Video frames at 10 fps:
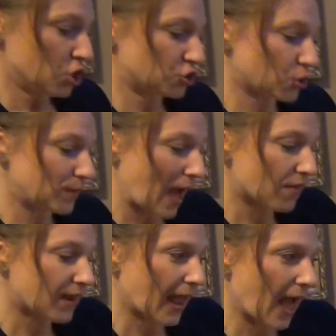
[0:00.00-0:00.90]
So now
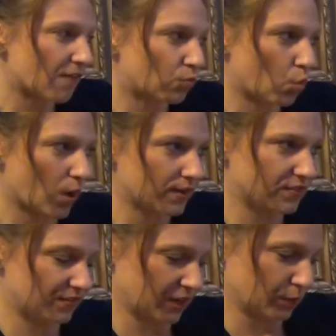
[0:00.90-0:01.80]
that I have one of
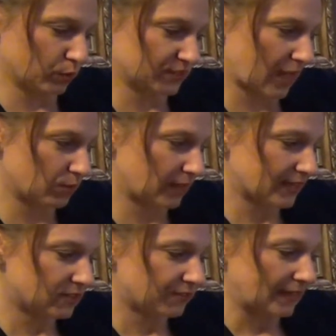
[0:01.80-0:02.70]
the variables, I would
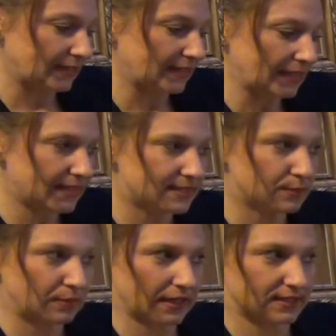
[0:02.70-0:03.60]
like to find an easy
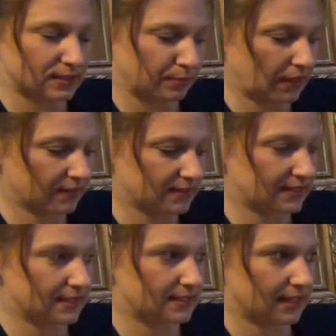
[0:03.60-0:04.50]
place to plug this
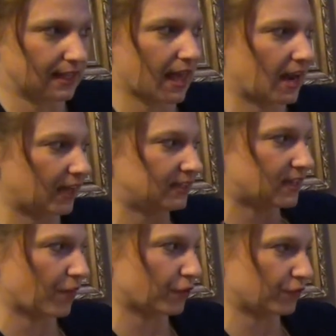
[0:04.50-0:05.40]
in to get
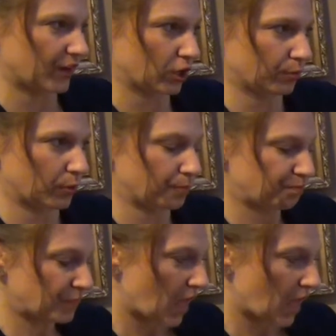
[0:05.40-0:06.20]
another variable.